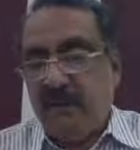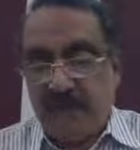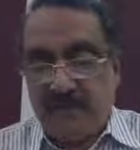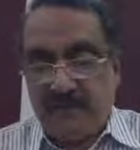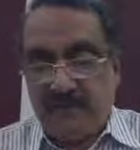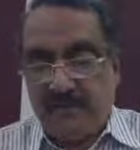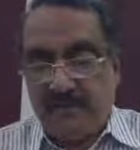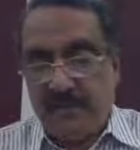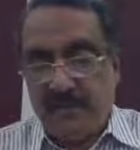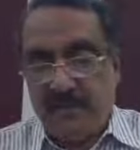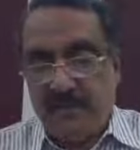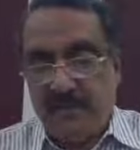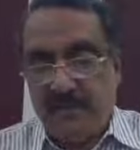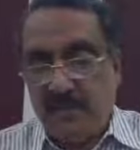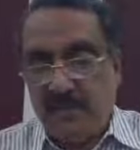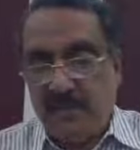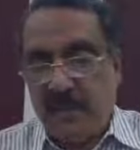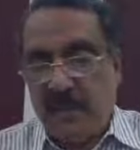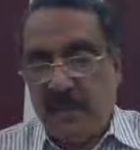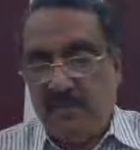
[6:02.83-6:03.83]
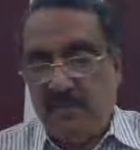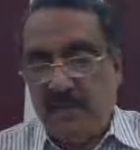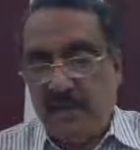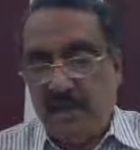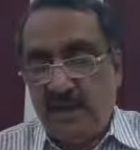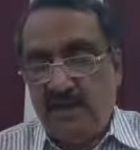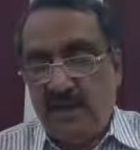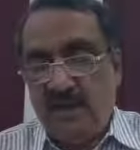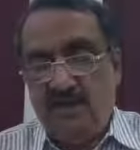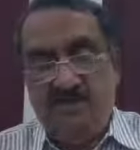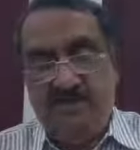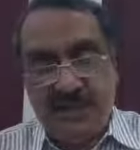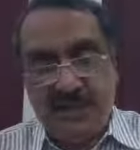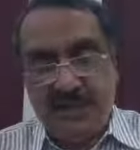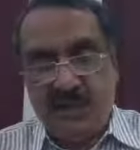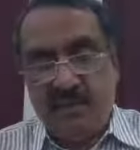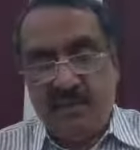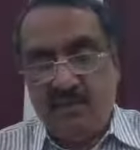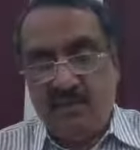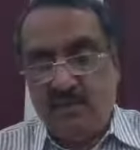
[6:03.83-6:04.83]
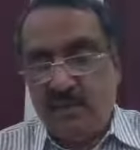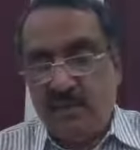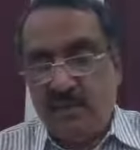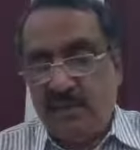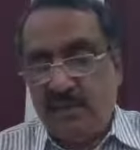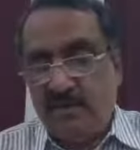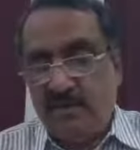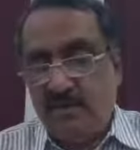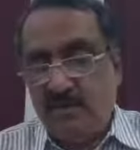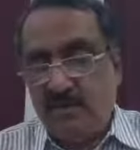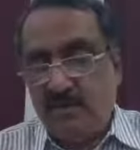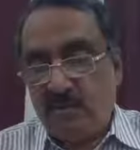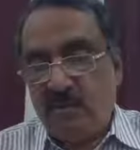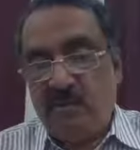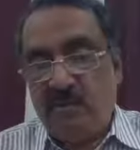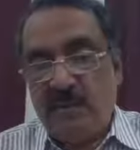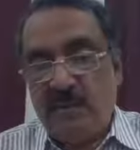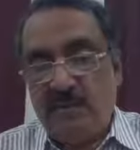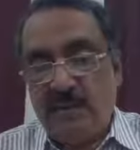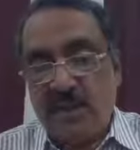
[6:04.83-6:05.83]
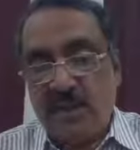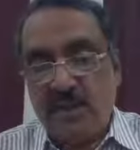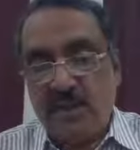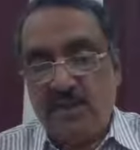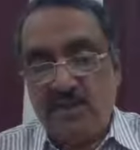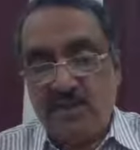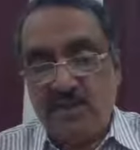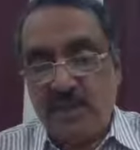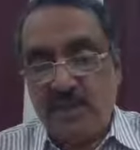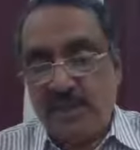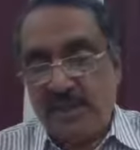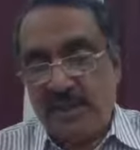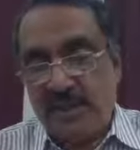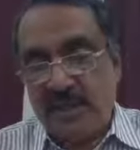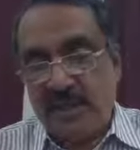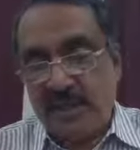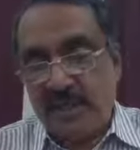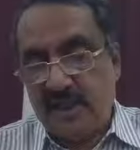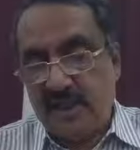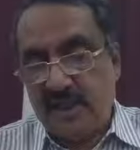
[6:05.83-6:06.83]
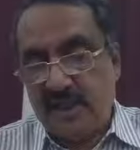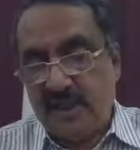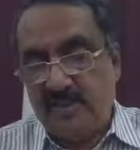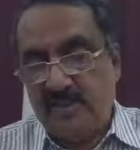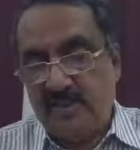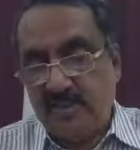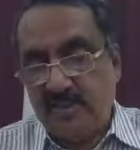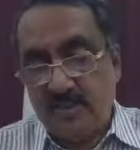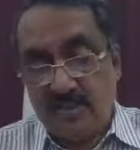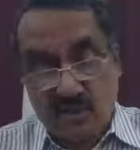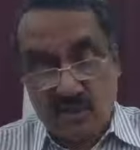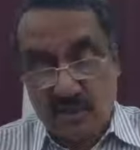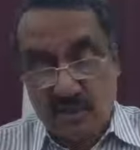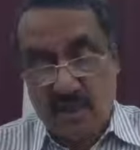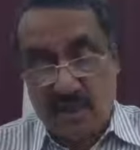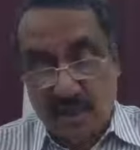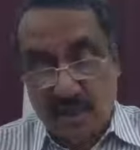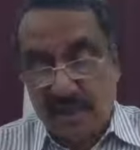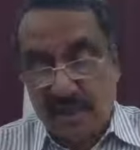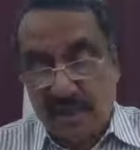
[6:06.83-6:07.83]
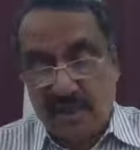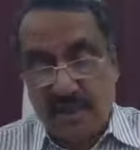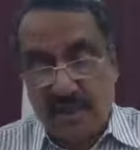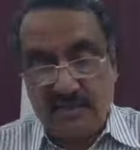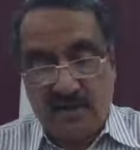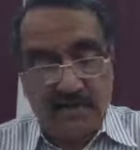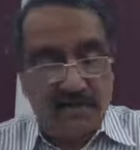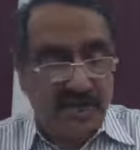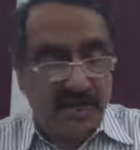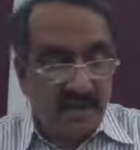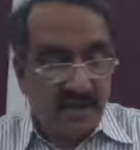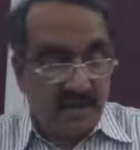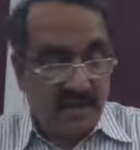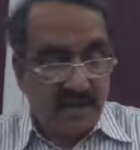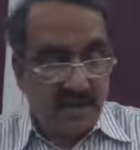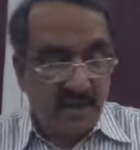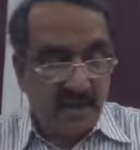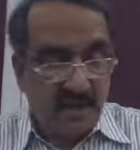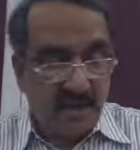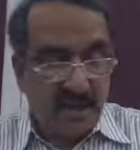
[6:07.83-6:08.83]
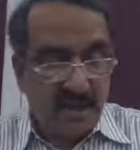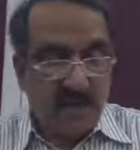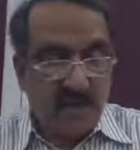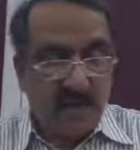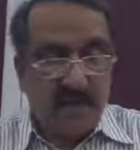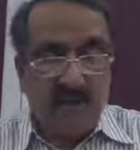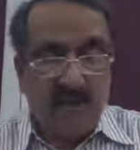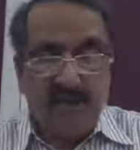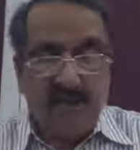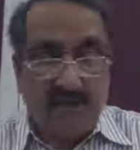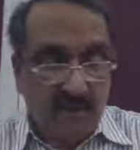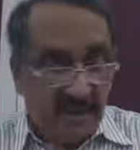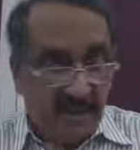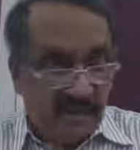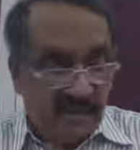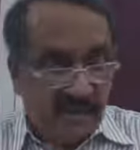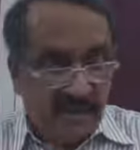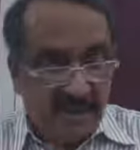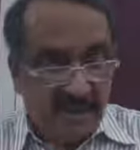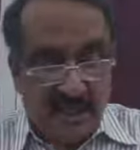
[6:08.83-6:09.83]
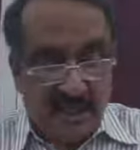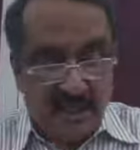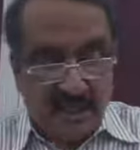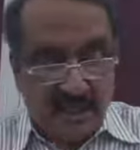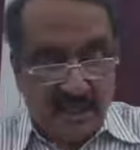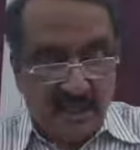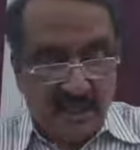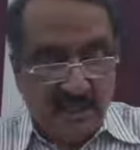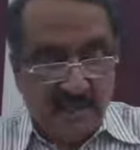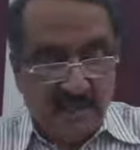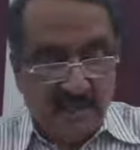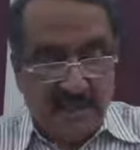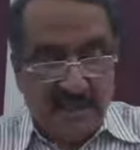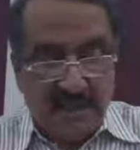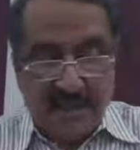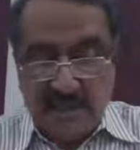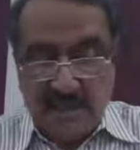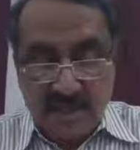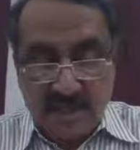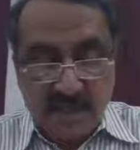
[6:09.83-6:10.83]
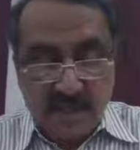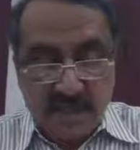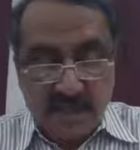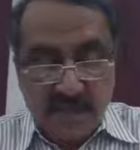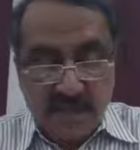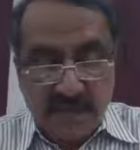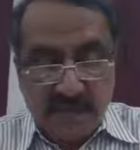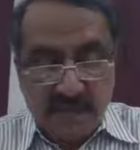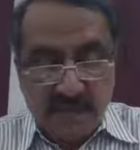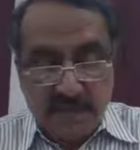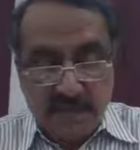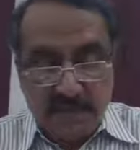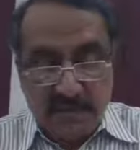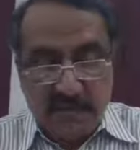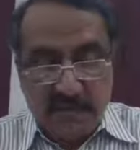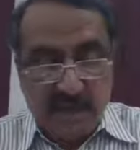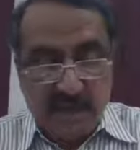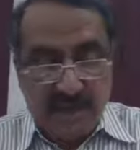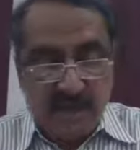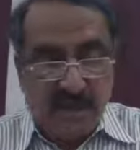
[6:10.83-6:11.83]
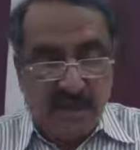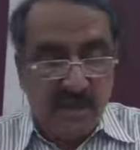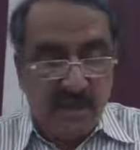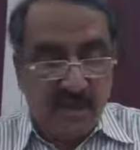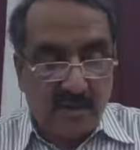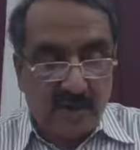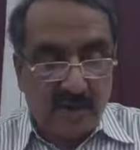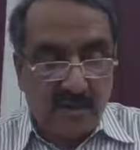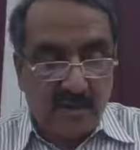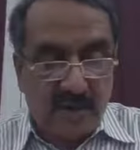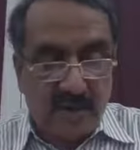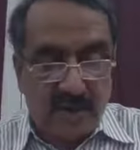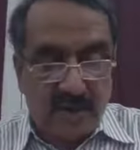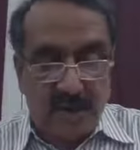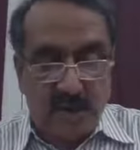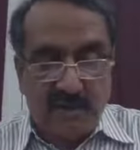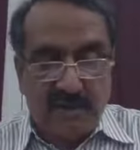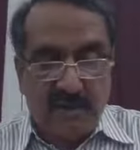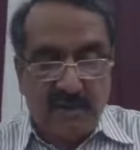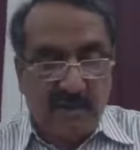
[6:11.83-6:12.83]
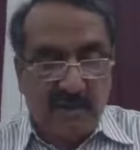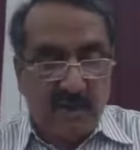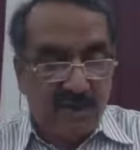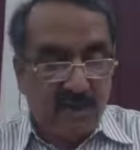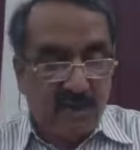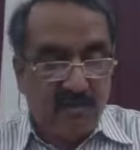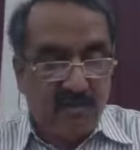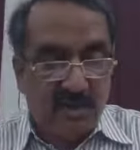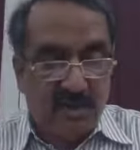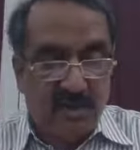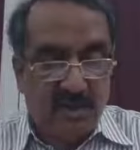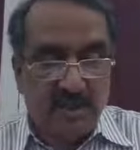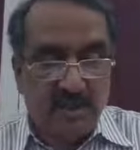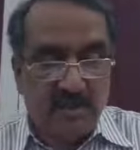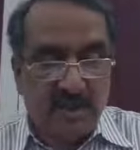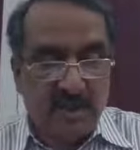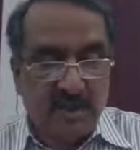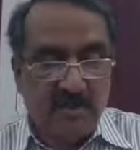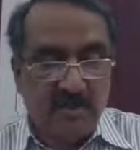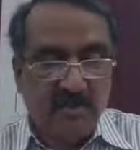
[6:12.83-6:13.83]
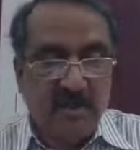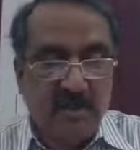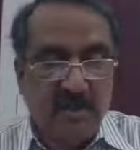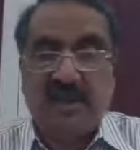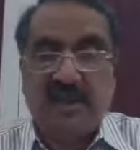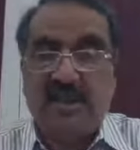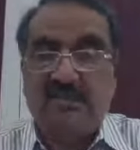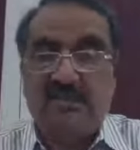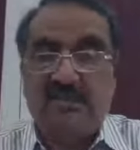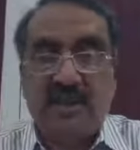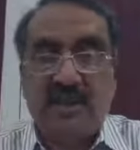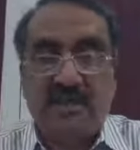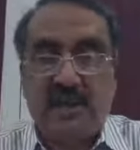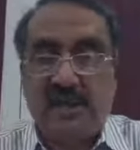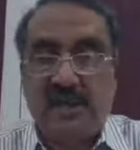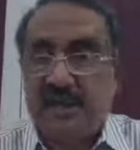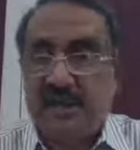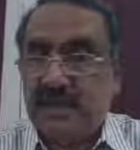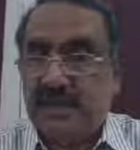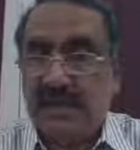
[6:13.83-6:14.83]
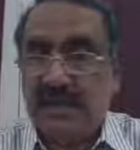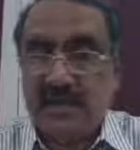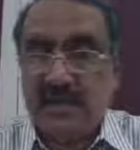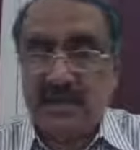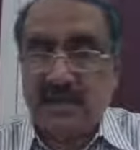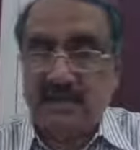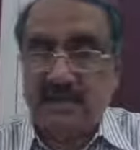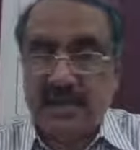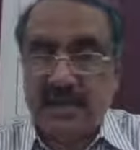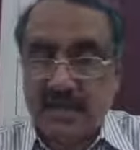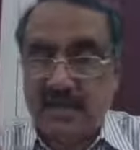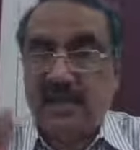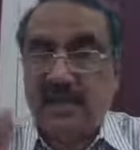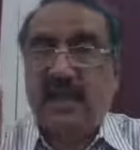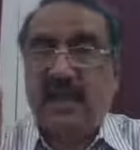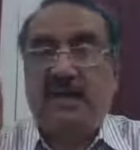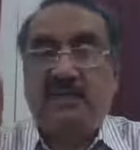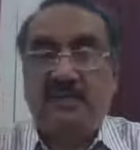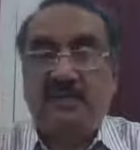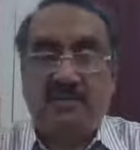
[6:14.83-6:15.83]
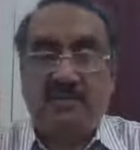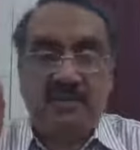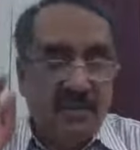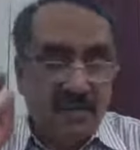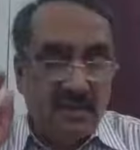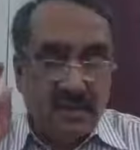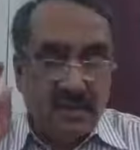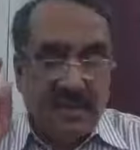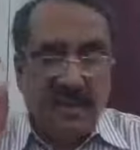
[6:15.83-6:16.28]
wherever feasible and minimize physical movement by judicious allocation of the branches. We will discuss that as public sector bank should give adequate precautionary measures to ensure the safety of the concerned auditor, because they have to